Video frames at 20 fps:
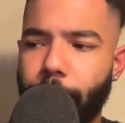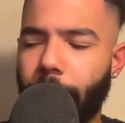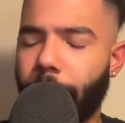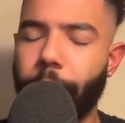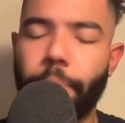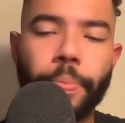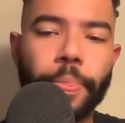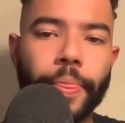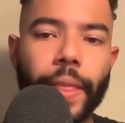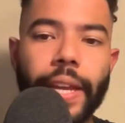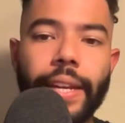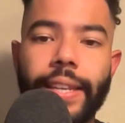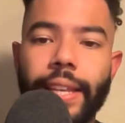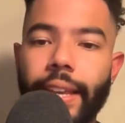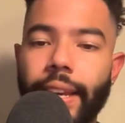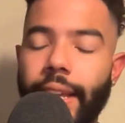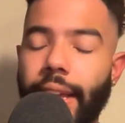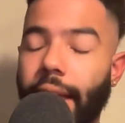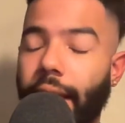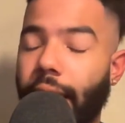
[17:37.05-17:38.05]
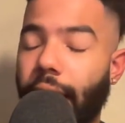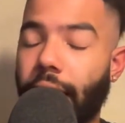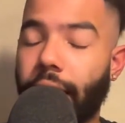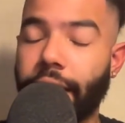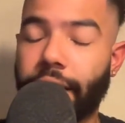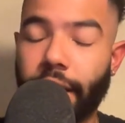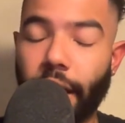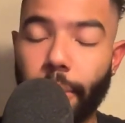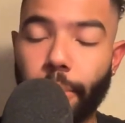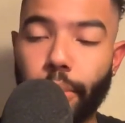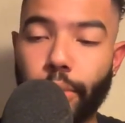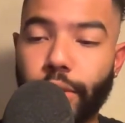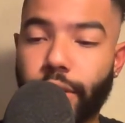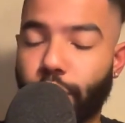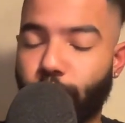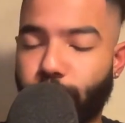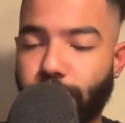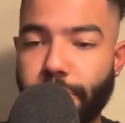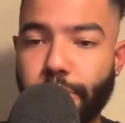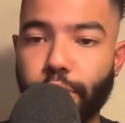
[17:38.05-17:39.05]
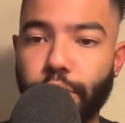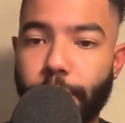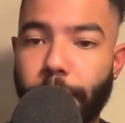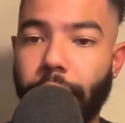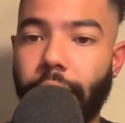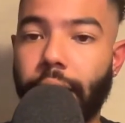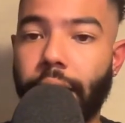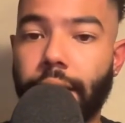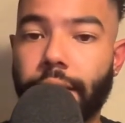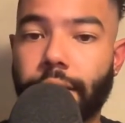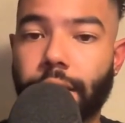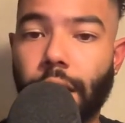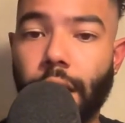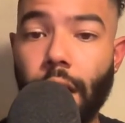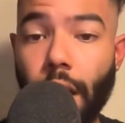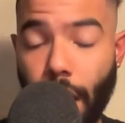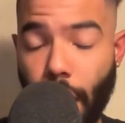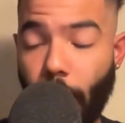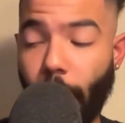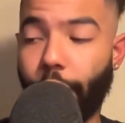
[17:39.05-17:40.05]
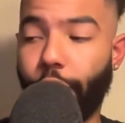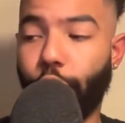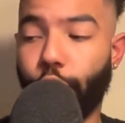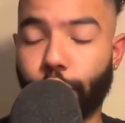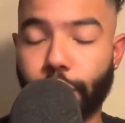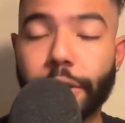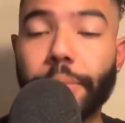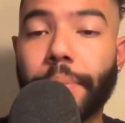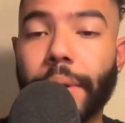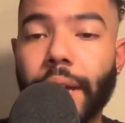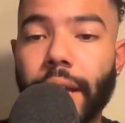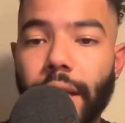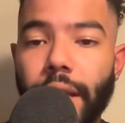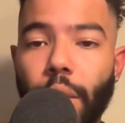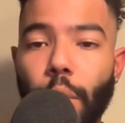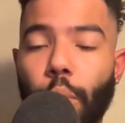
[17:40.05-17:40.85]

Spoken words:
but they did get a lot of doubles and triples because of their speed,